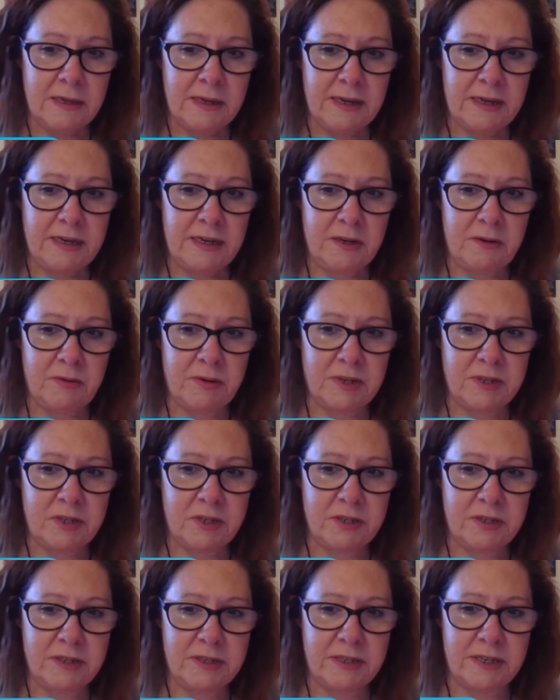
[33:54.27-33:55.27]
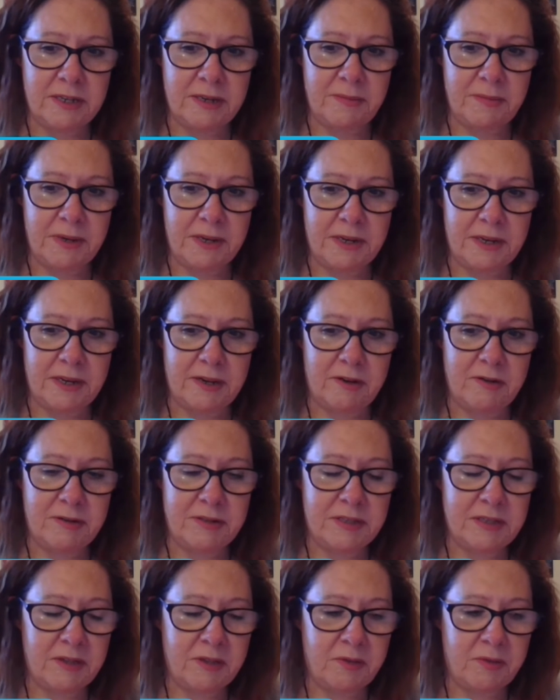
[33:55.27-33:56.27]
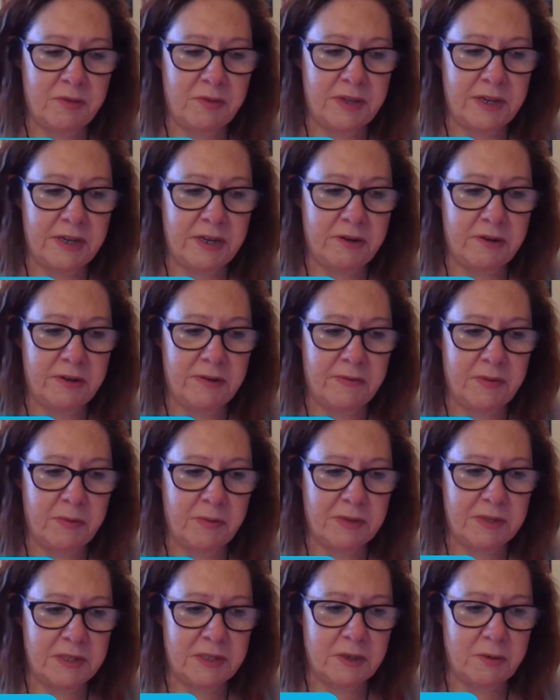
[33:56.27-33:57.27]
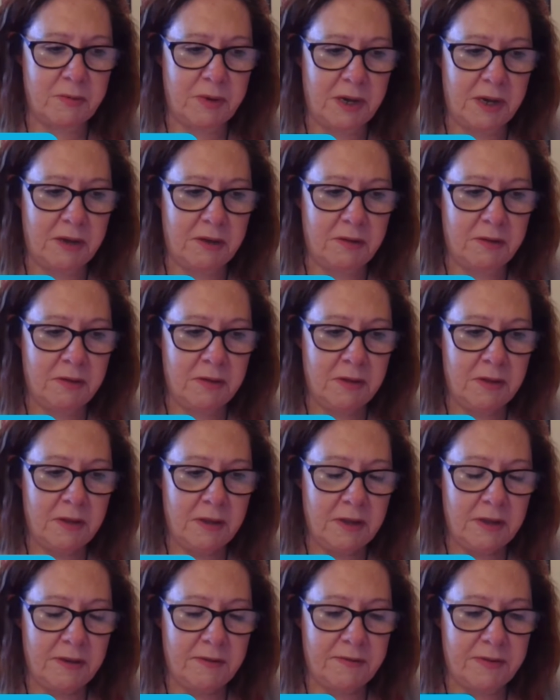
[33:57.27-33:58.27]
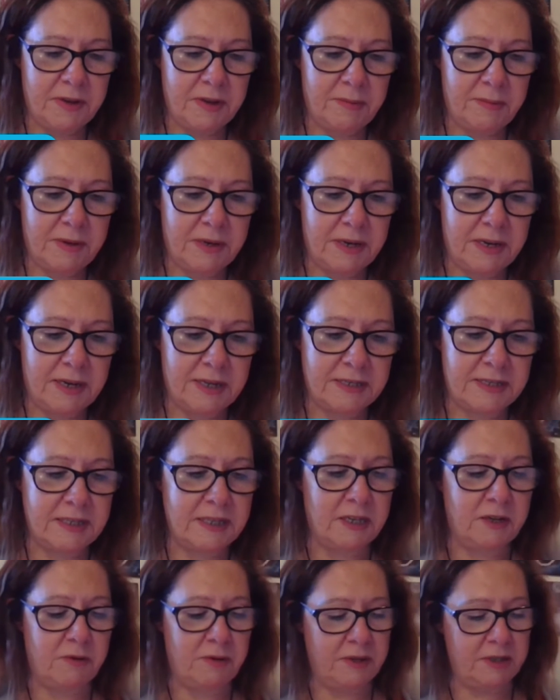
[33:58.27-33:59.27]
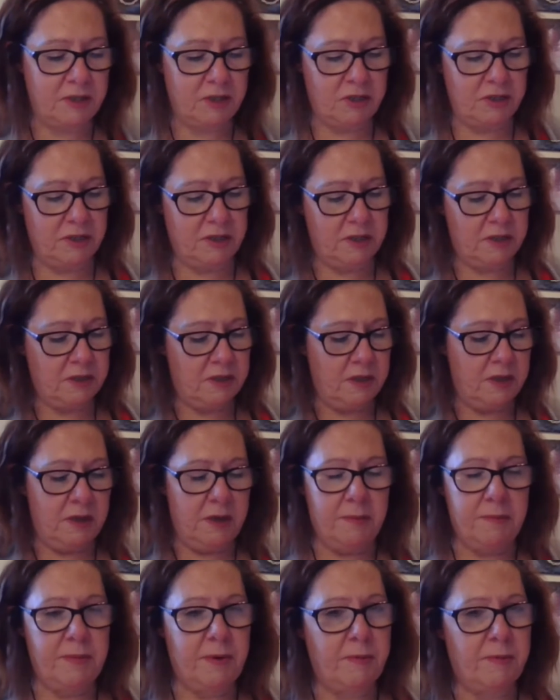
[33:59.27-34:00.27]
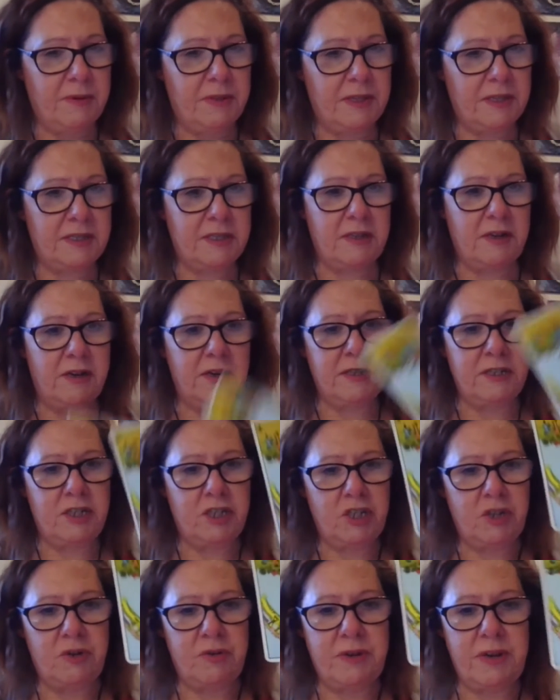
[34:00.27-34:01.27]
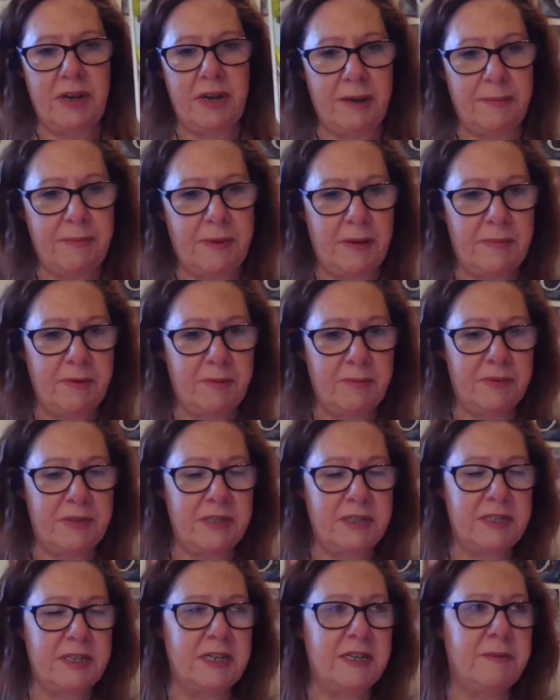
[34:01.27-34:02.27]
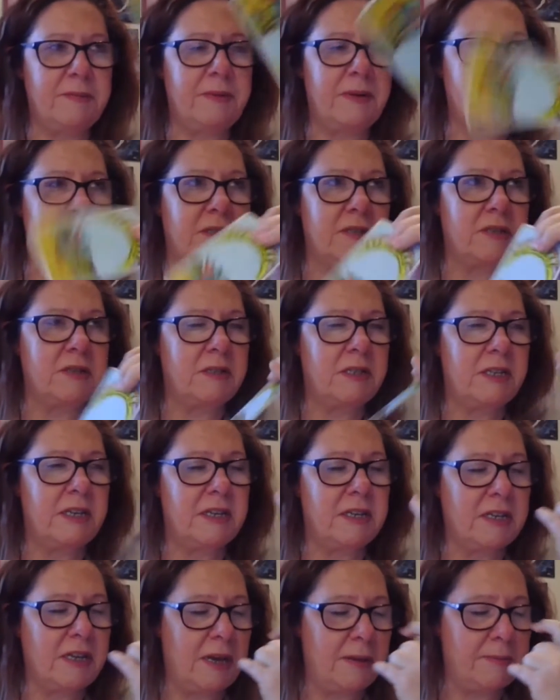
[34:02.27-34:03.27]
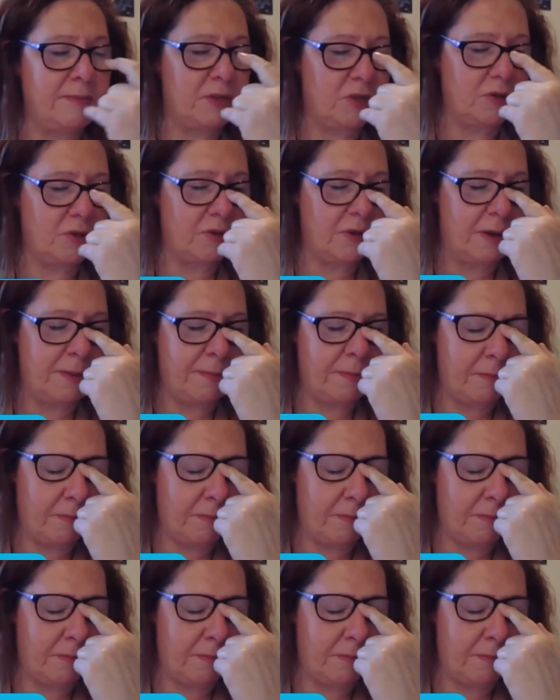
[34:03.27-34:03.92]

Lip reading: Any questions, anybody? I always throw that out every once in a while if anybody has any questions. But when this card showed up, when the Ten of Cups showed up